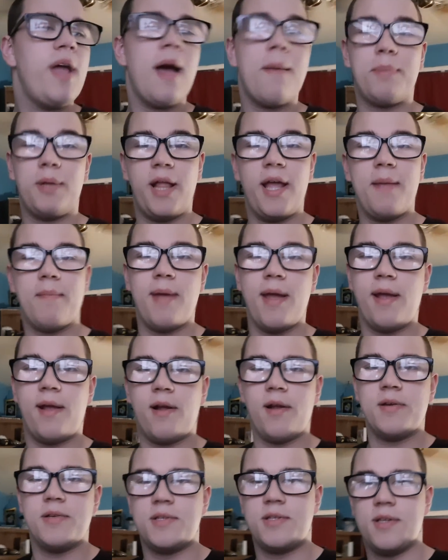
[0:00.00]

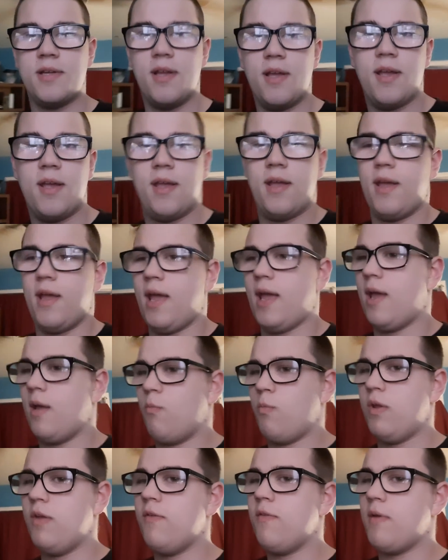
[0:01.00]
playmakers,
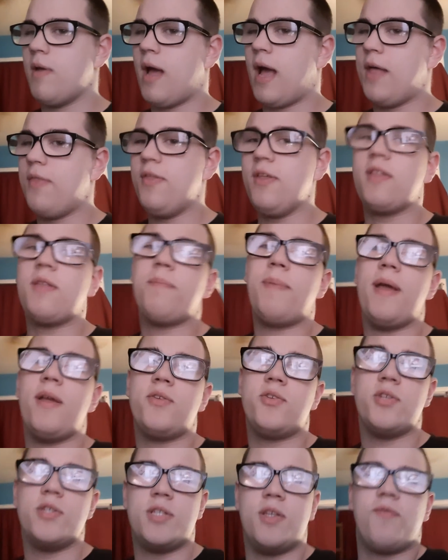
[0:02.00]
and I think the
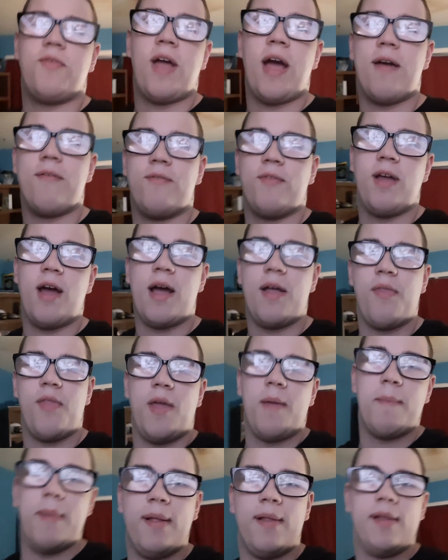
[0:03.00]
Patriots have got the
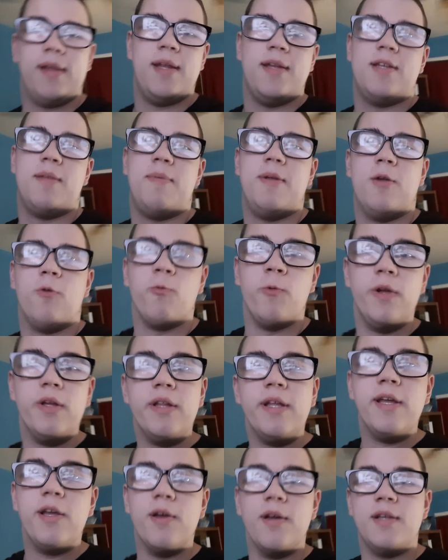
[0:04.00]
ability to be a
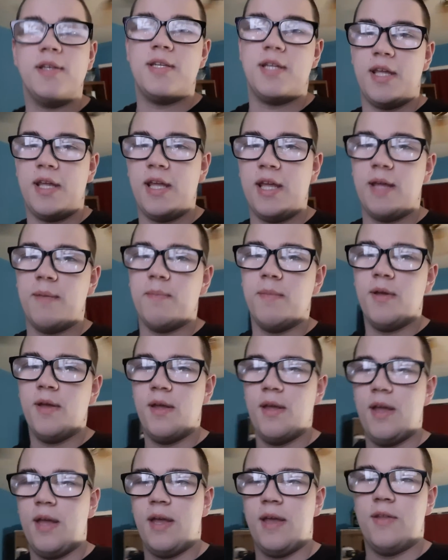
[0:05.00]
really good team
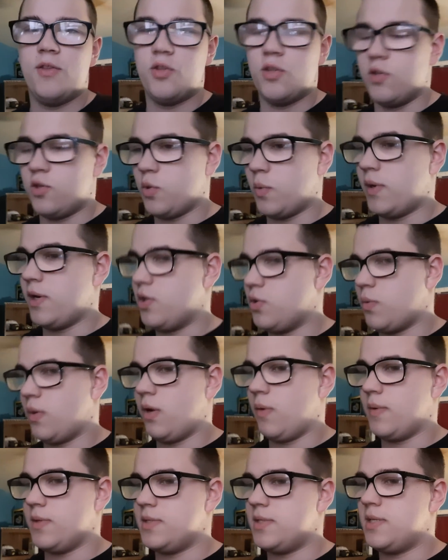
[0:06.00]
in the
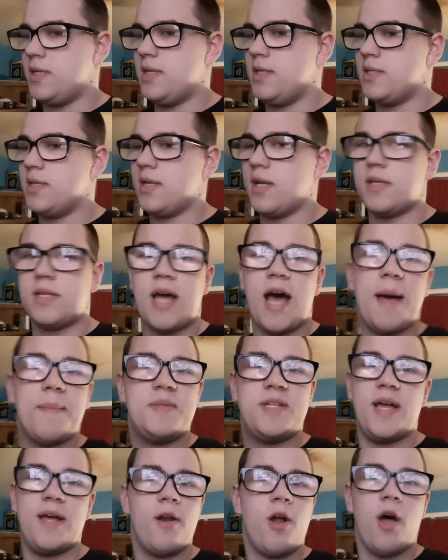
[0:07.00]
2021 season. A top
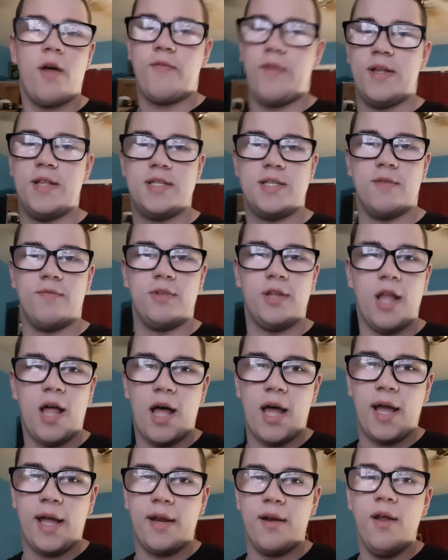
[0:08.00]
10 offensive
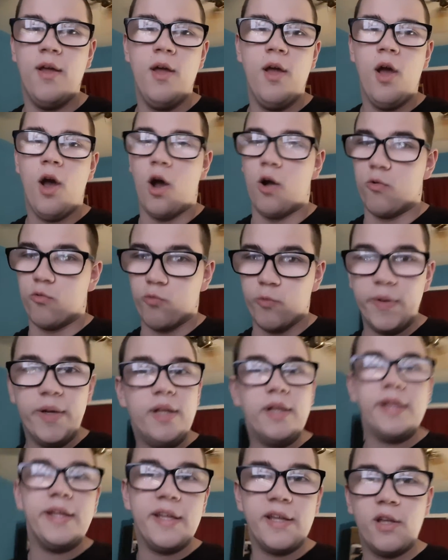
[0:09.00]
line, a
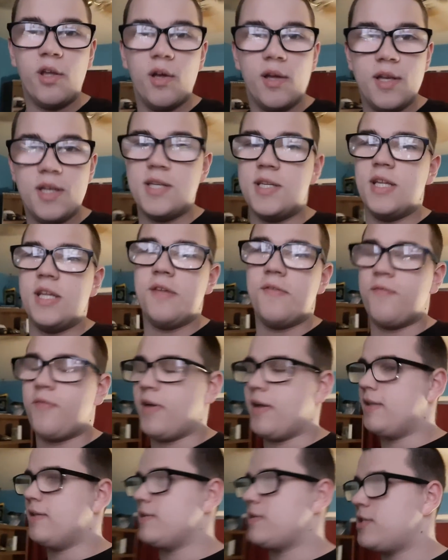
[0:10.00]
really good
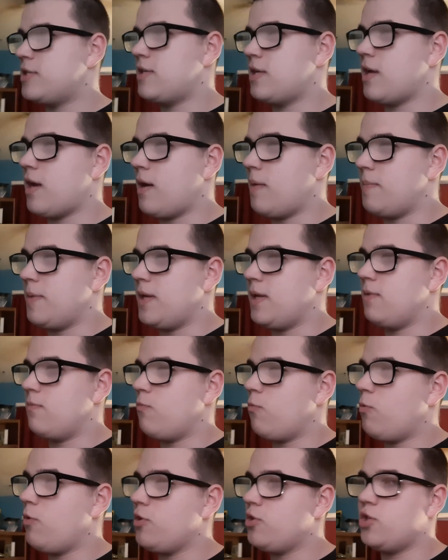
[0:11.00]
defense. I
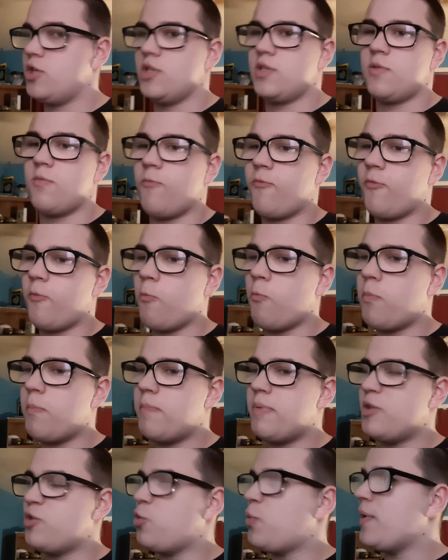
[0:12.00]
mean, we're just,
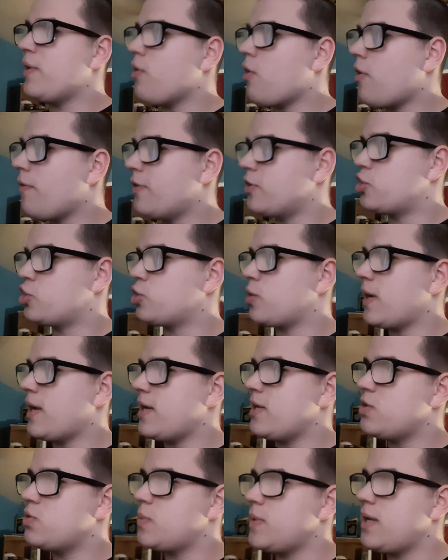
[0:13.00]
between all the
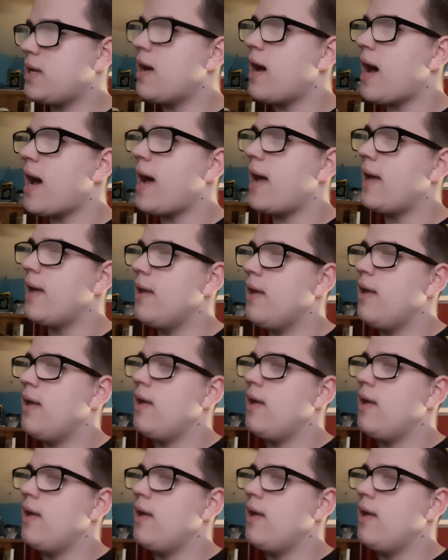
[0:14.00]
trades we got